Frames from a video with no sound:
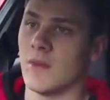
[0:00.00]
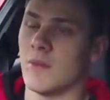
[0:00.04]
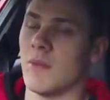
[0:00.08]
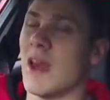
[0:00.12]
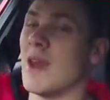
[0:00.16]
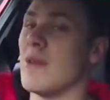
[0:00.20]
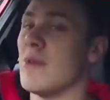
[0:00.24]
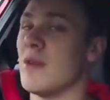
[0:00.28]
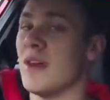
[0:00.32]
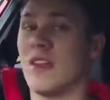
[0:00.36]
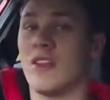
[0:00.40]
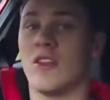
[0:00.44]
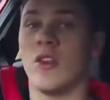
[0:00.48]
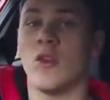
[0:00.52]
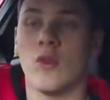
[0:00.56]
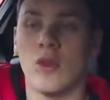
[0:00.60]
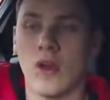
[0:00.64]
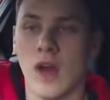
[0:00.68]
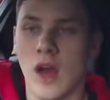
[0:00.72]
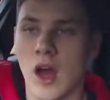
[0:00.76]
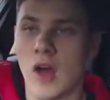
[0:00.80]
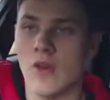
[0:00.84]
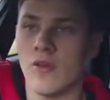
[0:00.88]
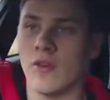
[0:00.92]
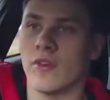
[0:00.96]
maybe do
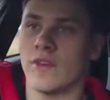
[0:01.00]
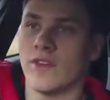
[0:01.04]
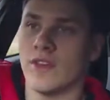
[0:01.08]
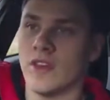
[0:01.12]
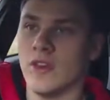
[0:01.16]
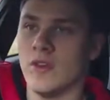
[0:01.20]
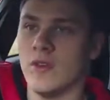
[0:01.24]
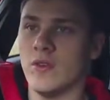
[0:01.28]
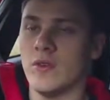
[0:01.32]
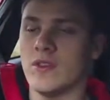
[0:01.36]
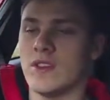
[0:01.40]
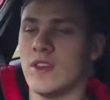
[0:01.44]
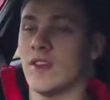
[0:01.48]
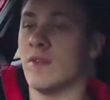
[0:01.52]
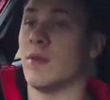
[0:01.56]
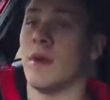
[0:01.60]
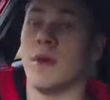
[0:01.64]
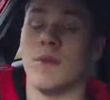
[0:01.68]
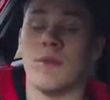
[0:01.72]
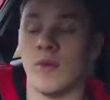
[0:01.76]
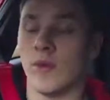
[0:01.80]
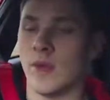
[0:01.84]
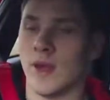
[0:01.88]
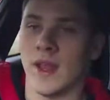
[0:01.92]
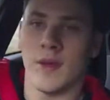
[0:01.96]
car reviews if
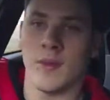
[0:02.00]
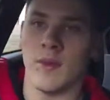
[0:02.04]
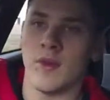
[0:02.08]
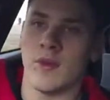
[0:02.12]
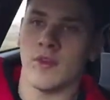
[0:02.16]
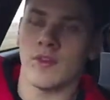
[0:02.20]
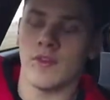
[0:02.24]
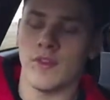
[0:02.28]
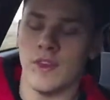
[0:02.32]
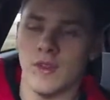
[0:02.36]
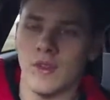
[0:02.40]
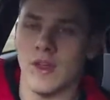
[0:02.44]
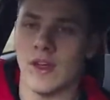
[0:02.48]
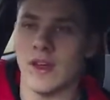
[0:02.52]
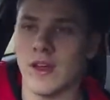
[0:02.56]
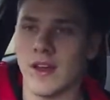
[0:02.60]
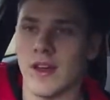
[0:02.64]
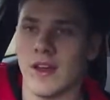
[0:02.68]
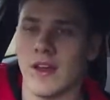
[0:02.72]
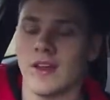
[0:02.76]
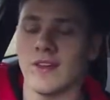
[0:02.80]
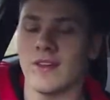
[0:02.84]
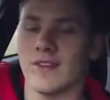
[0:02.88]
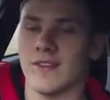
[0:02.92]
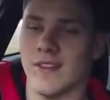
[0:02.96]
people would let me review their
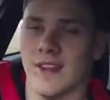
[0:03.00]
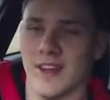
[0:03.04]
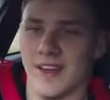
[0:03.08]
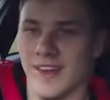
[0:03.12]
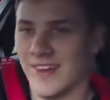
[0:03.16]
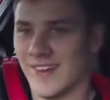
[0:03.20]
cars.